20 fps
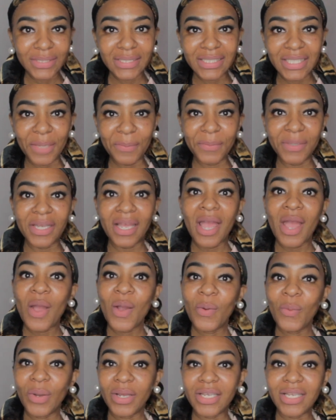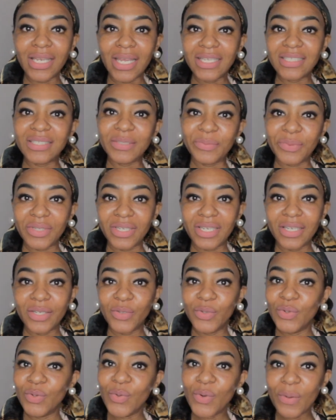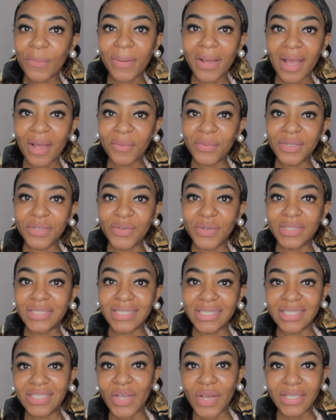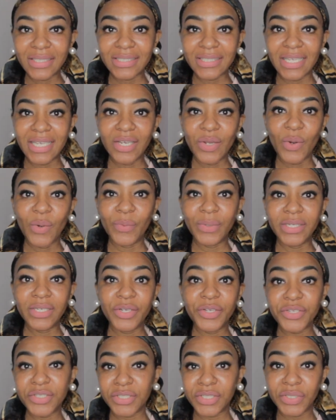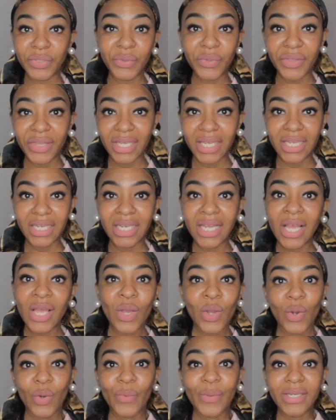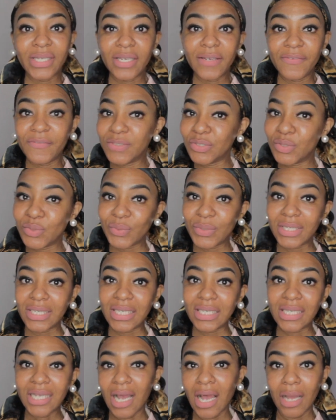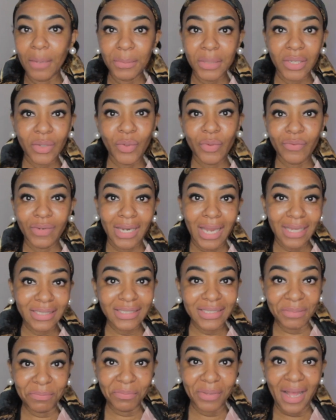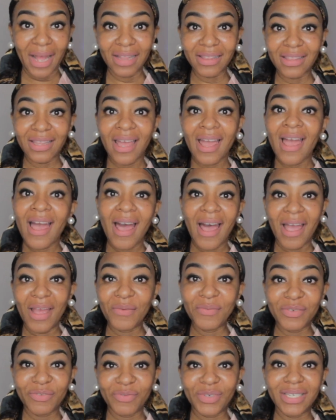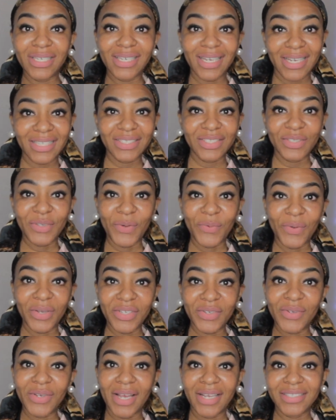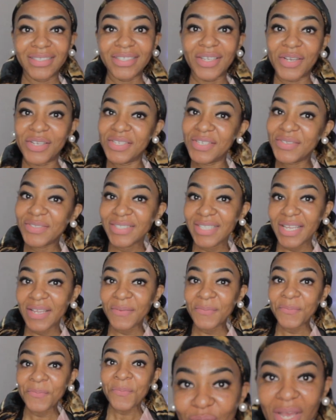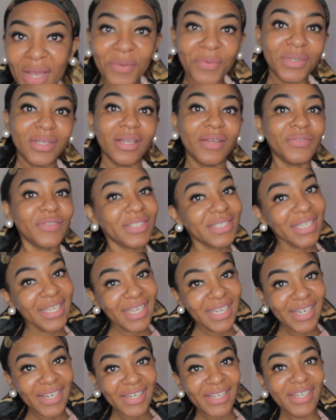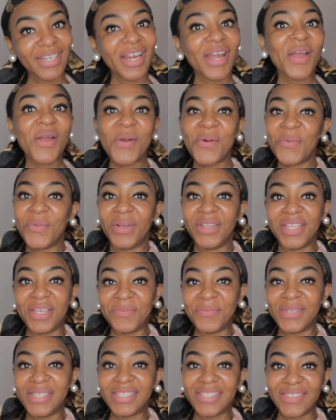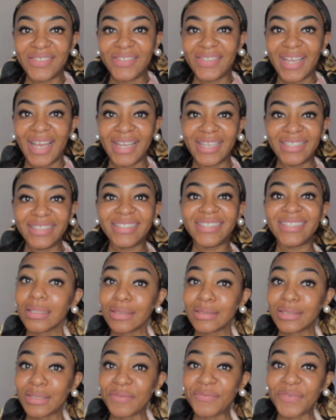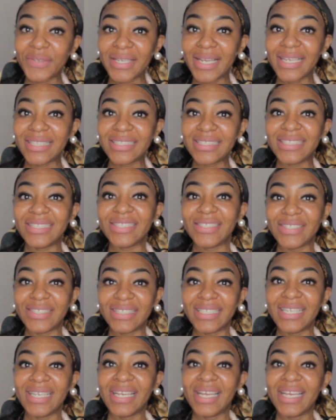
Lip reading: and tell me what you like to put in your bath when you're detoxing or when you're soothing or when you're even doing a calming or relaxing bath. I would really like to know what you guys are using. I would love to hear what they mean to you guys. So don't forget to